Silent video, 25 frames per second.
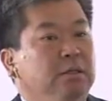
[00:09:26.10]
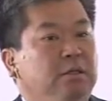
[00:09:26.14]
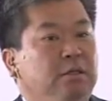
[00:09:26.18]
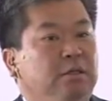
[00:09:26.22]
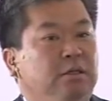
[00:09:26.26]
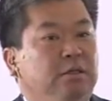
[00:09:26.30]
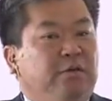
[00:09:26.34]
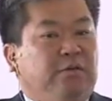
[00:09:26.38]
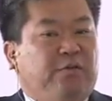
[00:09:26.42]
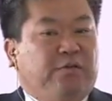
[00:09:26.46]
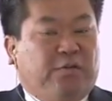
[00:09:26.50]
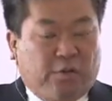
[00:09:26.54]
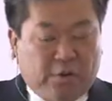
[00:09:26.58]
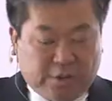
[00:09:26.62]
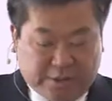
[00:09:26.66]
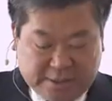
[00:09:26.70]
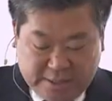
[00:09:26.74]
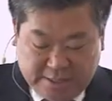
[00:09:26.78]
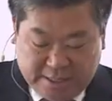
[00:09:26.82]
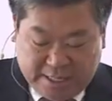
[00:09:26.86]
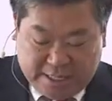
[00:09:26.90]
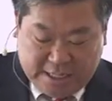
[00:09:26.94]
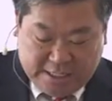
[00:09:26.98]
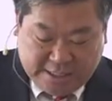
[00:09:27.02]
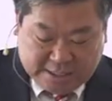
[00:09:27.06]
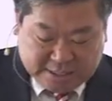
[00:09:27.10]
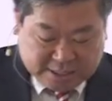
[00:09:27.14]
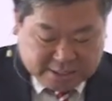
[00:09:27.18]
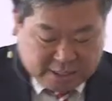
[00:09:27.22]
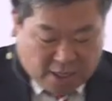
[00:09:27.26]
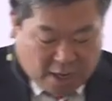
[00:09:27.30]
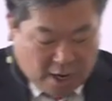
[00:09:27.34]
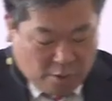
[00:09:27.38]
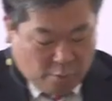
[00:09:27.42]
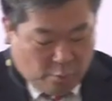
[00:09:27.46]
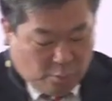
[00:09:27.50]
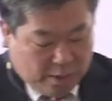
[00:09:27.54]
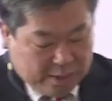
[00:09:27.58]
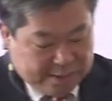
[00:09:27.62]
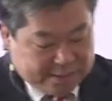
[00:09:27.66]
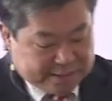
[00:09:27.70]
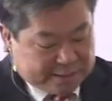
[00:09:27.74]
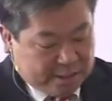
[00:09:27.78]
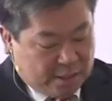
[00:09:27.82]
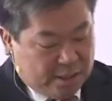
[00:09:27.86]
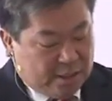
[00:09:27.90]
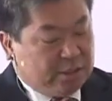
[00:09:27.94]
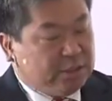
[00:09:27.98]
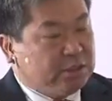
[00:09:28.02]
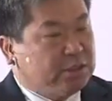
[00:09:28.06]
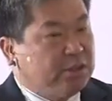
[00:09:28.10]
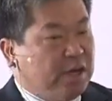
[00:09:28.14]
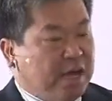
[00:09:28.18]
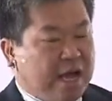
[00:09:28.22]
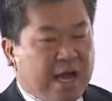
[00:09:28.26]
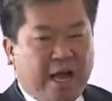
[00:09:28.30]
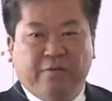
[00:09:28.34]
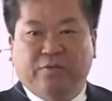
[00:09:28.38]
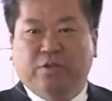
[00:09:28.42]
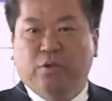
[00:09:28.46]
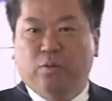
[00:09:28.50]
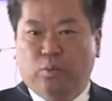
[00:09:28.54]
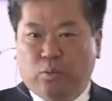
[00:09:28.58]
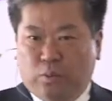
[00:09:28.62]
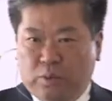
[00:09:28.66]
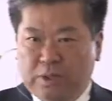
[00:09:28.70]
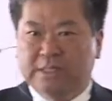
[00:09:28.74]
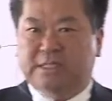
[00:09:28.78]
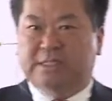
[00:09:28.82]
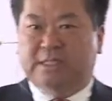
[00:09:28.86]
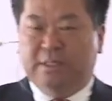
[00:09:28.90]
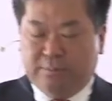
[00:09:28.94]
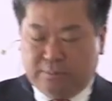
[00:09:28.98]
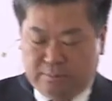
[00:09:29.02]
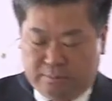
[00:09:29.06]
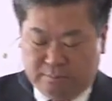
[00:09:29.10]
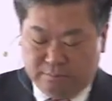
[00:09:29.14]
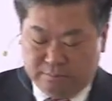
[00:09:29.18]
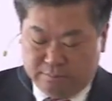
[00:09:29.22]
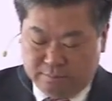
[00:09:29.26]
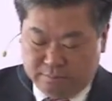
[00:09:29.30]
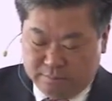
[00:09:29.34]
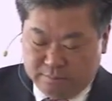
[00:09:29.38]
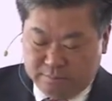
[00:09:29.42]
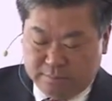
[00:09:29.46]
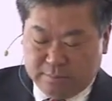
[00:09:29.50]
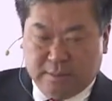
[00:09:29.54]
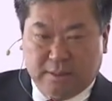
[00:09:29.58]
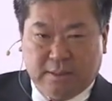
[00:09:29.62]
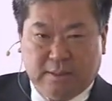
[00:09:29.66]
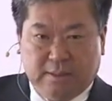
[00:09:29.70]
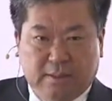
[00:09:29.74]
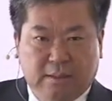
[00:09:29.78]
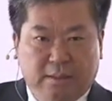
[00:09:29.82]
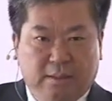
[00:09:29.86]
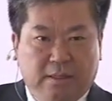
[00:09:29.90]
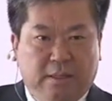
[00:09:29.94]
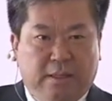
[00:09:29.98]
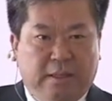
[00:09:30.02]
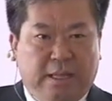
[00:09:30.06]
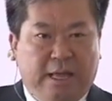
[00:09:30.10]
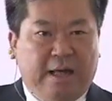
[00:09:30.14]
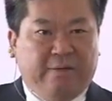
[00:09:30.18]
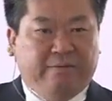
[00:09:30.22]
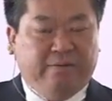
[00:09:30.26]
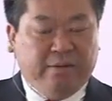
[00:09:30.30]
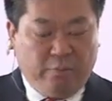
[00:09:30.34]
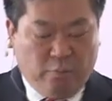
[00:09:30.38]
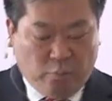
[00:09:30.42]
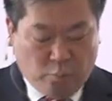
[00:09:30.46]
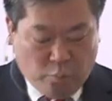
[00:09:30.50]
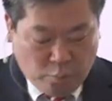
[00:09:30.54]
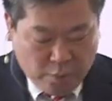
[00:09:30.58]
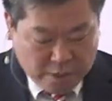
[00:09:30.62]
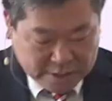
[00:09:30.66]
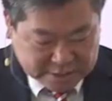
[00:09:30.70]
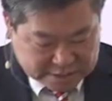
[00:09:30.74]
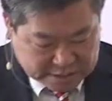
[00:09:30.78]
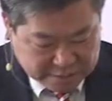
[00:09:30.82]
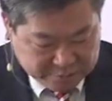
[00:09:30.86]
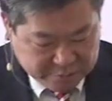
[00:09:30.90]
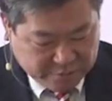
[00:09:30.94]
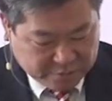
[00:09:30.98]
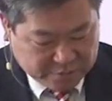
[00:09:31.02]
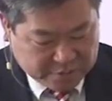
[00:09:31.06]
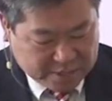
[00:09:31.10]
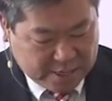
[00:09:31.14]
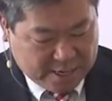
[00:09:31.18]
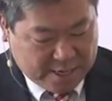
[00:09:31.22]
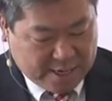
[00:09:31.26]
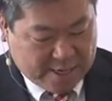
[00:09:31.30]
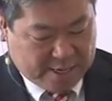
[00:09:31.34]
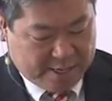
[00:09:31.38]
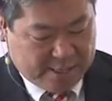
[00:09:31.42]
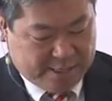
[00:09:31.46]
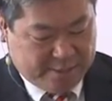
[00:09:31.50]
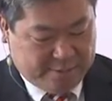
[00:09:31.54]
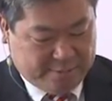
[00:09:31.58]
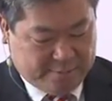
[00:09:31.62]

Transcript: the first thing that he sought was to have the wisdom, have the wisdom of God.